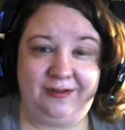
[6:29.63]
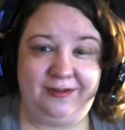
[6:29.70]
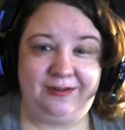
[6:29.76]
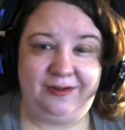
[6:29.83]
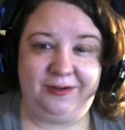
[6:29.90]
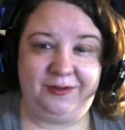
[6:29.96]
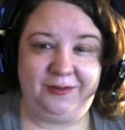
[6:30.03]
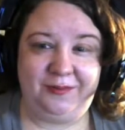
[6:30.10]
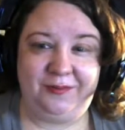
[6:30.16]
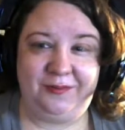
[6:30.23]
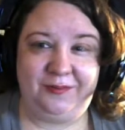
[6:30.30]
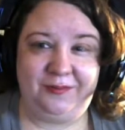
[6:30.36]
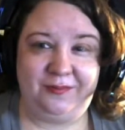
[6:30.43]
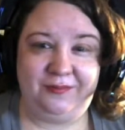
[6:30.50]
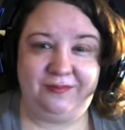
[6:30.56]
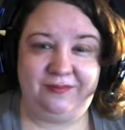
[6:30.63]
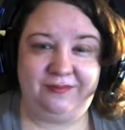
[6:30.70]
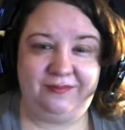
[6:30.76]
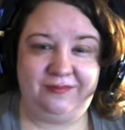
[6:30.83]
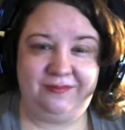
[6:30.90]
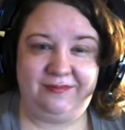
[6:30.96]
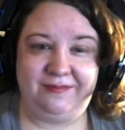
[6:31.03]
do,
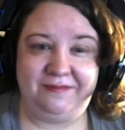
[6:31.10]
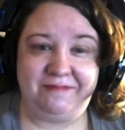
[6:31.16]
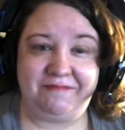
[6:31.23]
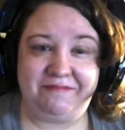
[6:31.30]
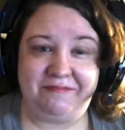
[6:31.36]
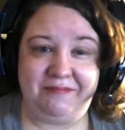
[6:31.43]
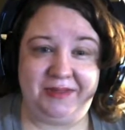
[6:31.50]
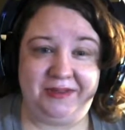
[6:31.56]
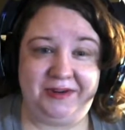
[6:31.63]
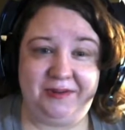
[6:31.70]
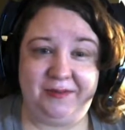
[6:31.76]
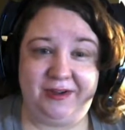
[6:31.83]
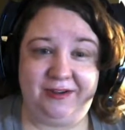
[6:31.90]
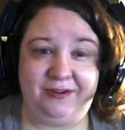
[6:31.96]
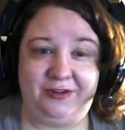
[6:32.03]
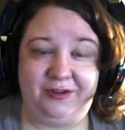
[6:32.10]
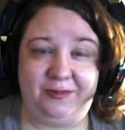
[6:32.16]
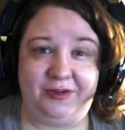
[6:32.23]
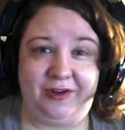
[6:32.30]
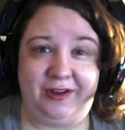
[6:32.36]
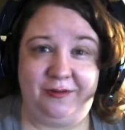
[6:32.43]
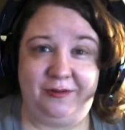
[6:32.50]
building my YouTube
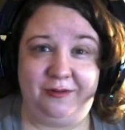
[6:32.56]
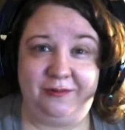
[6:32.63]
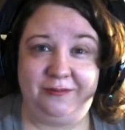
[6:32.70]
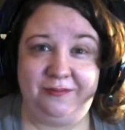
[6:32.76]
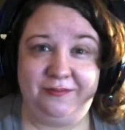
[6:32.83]
channel.